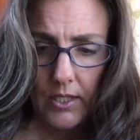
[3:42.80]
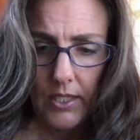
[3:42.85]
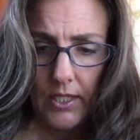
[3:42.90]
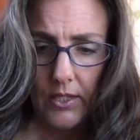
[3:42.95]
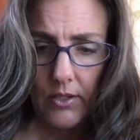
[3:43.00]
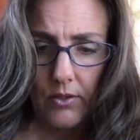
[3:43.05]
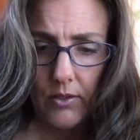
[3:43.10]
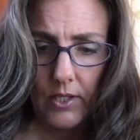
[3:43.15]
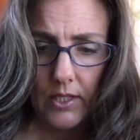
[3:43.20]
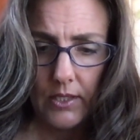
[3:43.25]

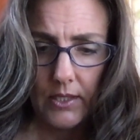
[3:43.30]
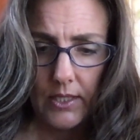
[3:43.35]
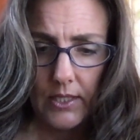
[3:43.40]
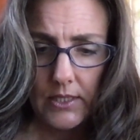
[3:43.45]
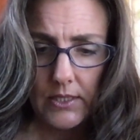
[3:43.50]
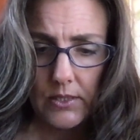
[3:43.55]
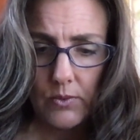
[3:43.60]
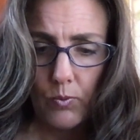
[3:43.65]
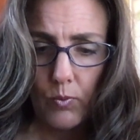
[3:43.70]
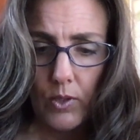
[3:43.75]
Hearing
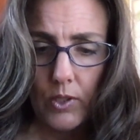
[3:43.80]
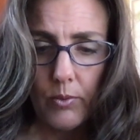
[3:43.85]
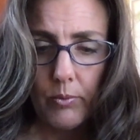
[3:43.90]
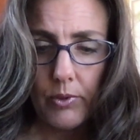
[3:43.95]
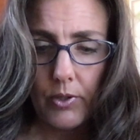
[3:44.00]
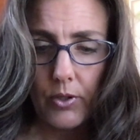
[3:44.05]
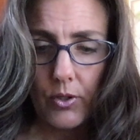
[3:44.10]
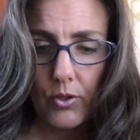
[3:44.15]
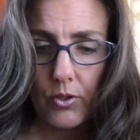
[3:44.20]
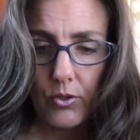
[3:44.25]
this,
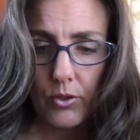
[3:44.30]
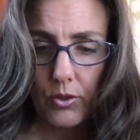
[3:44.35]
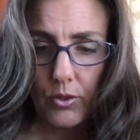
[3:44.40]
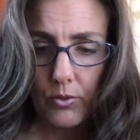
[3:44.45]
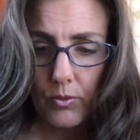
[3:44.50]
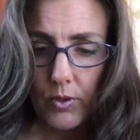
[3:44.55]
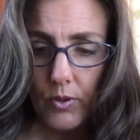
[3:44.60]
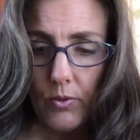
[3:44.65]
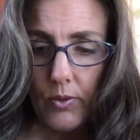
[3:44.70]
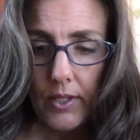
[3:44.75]
Wilbur
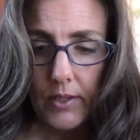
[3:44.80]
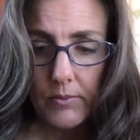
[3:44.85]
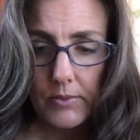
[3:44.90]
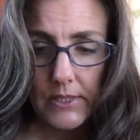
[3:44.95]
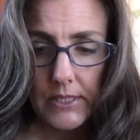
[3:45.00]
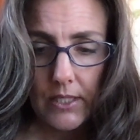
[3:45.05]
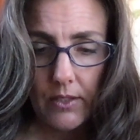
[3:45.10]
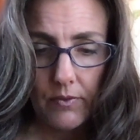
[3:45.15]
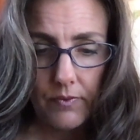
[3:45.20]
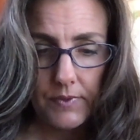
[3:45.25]
threw
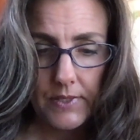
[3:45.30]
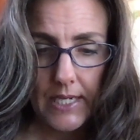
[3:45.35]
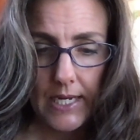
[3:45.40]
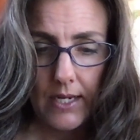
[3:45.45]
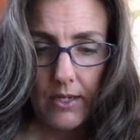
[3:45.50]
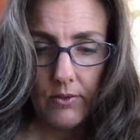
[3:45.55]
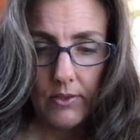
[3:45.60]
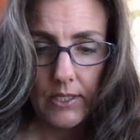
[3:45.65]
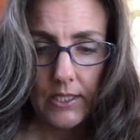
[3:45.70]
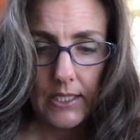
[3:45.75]
himself
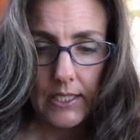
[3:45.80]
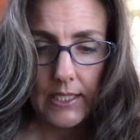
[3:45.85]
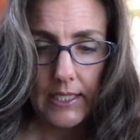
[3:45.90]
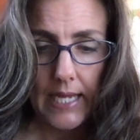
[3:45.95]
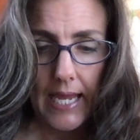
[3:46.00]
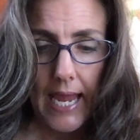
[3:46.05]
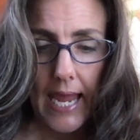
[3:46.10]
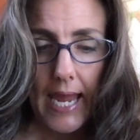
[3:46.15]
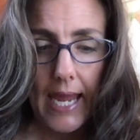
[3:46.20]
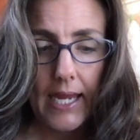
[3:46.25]
down in
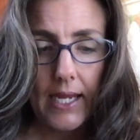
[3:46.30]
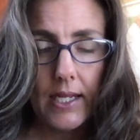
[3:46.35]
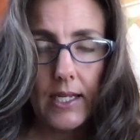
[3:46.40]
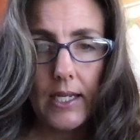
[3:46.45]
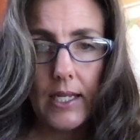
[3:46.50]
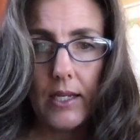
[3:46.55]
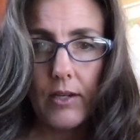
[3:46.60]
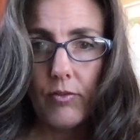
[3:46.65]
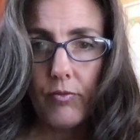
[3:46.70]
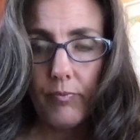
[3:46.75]
an
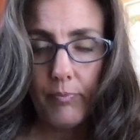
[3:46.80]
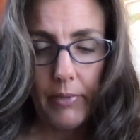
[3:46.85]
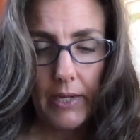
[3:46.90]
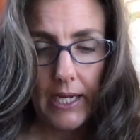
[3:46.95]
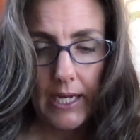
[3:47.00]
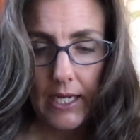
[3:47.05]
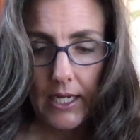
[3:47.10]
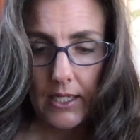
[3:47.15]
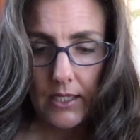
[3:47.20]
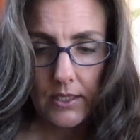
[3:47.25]
agony of
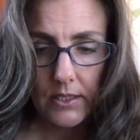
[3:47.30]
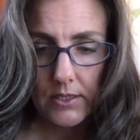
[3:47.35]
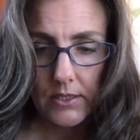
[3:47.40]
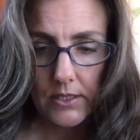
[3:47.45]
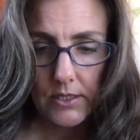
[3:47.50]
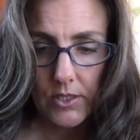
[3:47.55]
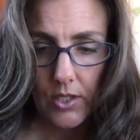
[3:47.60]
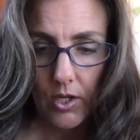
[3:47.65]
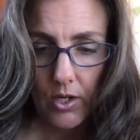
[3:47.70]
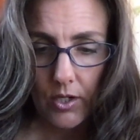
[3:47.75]
pain and
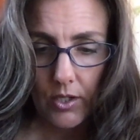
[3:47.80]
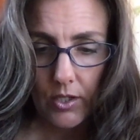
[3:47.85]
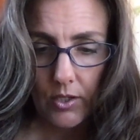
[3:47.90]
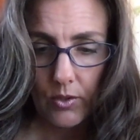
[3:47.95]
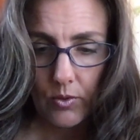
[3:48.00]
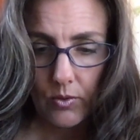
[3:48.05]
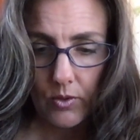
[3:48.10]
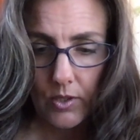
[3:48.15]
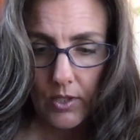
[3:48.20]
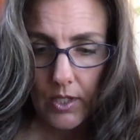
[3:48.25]

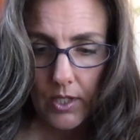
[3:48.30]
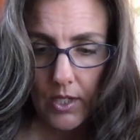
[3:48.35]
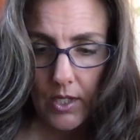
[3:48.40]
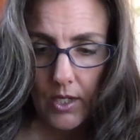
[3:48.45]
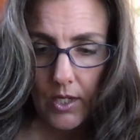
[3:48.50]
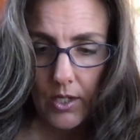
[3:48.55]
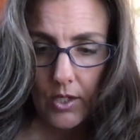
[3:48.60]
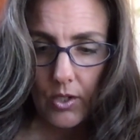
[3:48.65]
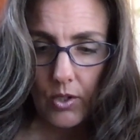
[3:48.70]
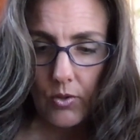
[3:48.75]
sorrow.
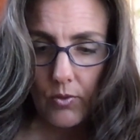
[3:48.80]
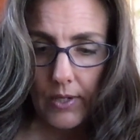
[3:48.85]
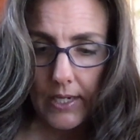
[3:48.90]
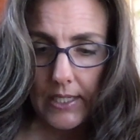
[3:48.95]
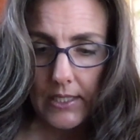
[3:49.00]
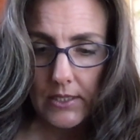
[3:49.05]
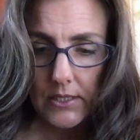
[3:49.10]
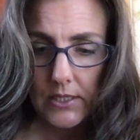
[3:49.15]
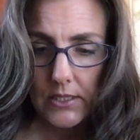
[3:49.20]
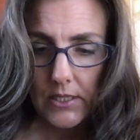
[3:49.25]

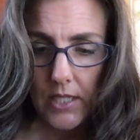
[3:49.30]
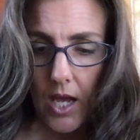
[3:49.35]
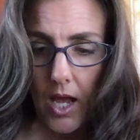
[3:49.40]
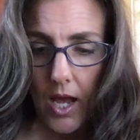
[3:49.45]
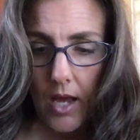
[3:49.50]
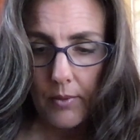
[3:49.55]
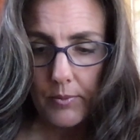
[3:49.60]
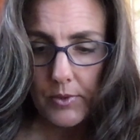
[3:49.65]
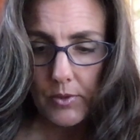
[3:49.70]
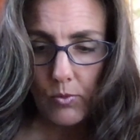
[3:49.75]
Great
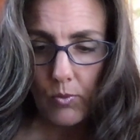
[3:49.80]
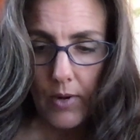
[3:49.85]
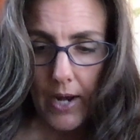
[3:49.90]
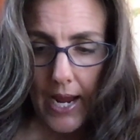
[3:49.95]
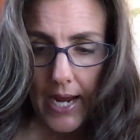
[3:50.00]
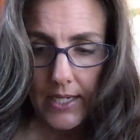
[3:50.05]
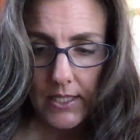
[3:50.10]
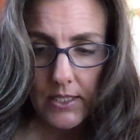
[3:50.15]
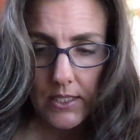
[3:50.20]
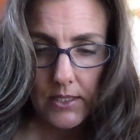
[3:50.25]
sobs
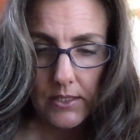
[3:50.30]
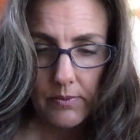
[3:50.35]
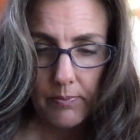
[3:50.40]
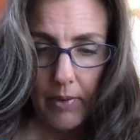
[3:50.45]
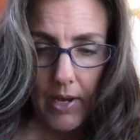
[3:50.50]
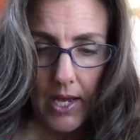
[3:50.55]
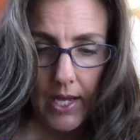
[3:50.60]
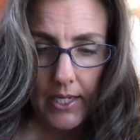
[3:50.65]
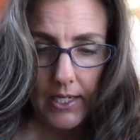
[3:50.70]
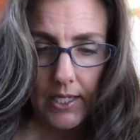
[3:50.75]
racked his
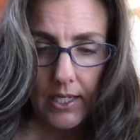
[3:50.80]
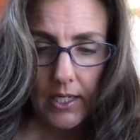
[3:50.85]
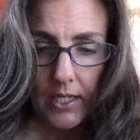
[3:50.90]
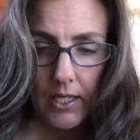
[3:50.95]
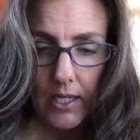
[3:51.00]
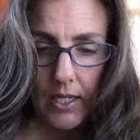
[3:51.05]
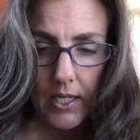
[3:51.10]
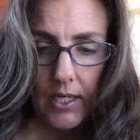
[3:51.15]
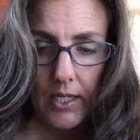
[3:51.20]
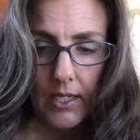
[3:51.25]

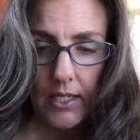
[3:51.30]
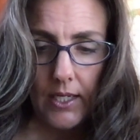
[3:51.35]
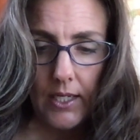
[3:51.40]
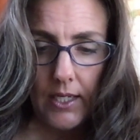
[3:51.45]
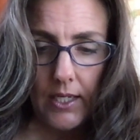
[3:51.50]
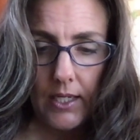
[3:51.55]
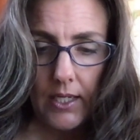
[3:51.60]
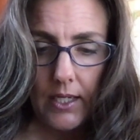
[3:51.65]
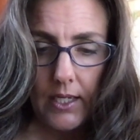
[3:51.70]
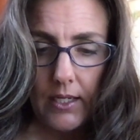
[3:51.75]
body, he
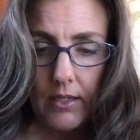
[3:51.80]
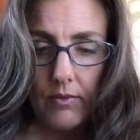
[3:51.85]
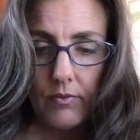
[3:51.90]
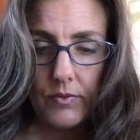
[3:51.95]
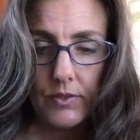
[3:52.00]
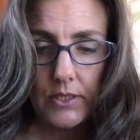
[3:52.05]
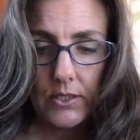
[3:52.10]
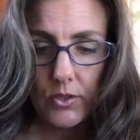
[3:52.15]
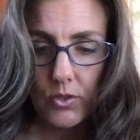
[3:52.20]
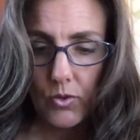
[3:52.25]

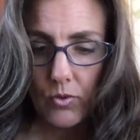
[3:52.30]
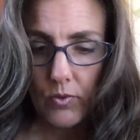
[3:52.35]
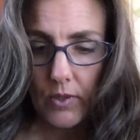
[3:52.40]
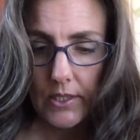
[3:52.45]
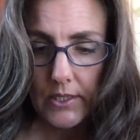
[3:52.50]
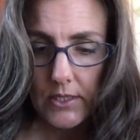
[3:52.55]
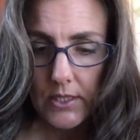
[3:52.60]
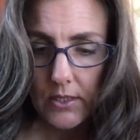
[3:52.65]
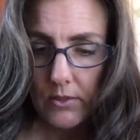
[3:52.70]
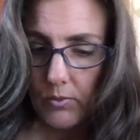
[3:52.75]
heaved and
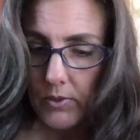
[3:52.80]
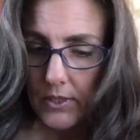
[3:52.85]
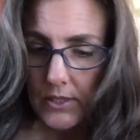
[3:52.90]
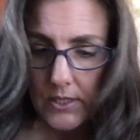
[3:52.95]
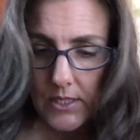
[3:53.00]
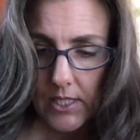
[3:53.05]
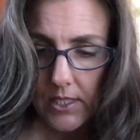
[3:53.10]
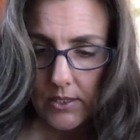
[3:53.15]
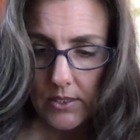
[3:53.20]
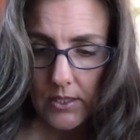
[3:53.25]
grunted with
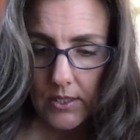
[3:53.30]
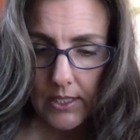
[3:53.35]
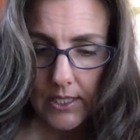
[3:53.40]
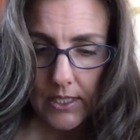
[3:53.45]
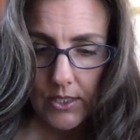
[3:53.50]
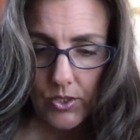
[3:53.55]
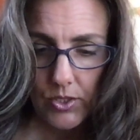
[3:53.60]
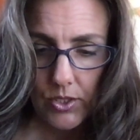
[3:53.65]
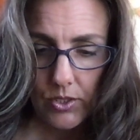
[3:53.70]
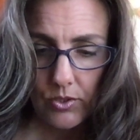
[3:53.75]

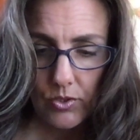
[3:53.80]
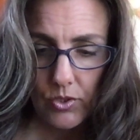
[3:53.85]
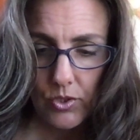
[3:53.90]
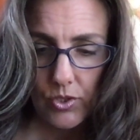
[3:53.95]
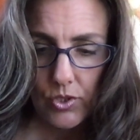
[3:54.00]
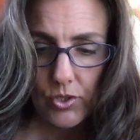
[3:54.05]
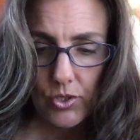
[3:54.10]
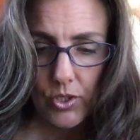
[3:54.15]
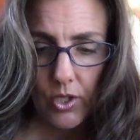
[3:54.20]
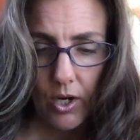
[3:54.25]
desolation.
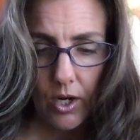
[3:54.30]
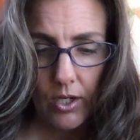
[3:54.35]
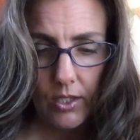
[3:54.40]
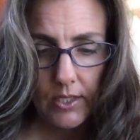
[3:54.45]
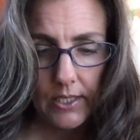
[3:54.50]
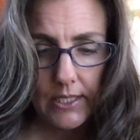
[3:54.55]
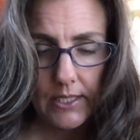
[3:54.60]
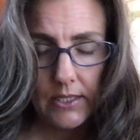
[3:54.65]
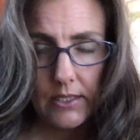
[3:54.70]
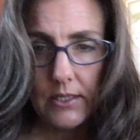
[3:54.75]

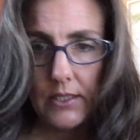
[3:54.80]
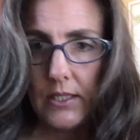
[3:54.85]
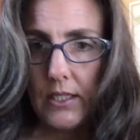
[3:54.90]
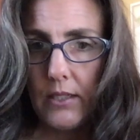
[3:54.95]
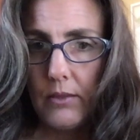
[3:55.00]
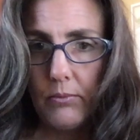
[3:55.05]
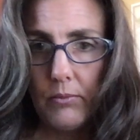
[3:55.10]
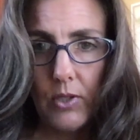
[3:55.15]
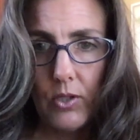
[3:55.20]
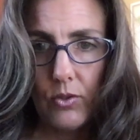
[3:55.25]
Charlotte,
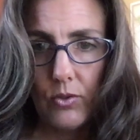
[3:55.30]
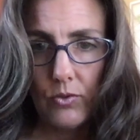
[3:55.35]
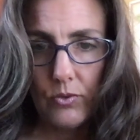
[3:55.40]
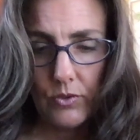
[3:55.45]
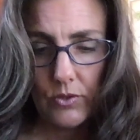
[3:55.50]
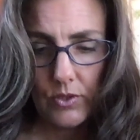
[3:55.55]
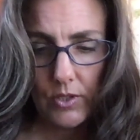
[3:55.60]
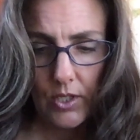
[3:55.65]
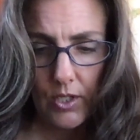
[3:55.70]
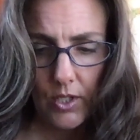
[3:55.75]
he
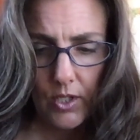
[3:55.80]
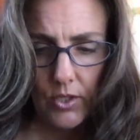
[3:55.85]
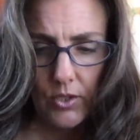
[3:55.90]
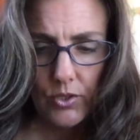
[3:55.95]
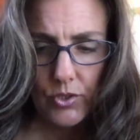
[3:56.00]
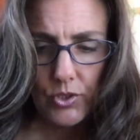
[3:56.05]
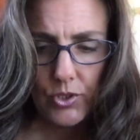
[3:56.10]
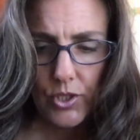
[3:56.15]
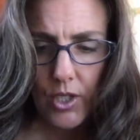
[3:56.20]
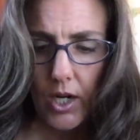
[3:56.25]
moaned,
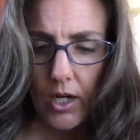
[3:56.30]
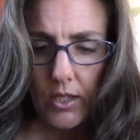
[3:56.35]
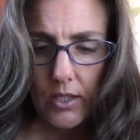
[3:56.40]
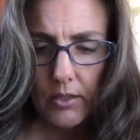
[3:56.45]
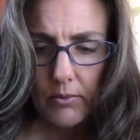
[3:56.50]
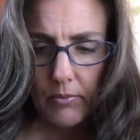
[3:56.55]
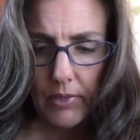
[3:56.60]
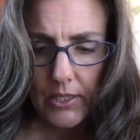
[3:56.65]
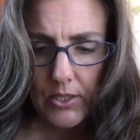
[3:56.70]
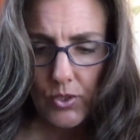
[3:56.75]

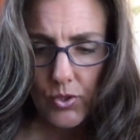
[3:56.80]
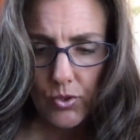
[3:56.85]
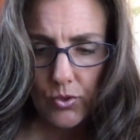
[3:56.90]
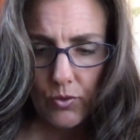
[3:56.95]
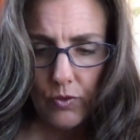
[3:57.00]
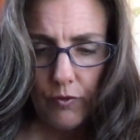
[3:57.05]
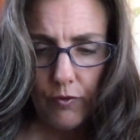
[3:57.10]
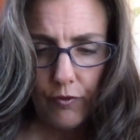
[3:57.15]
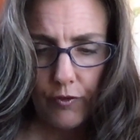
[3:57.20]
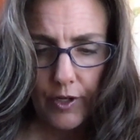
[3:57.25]
Charlotte, my
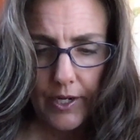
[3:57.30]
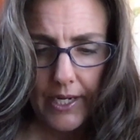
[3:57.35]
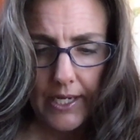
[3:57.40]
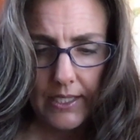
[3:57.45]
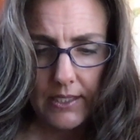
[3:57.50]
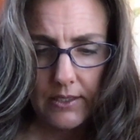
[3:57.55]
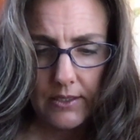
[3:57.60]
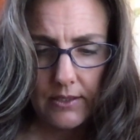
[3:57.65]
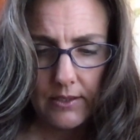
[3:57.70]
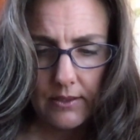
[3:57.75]
true
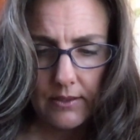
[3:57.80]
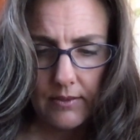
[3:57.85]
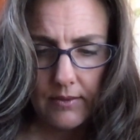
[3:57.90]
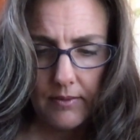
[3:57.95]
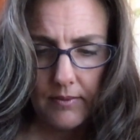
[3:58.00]
friend.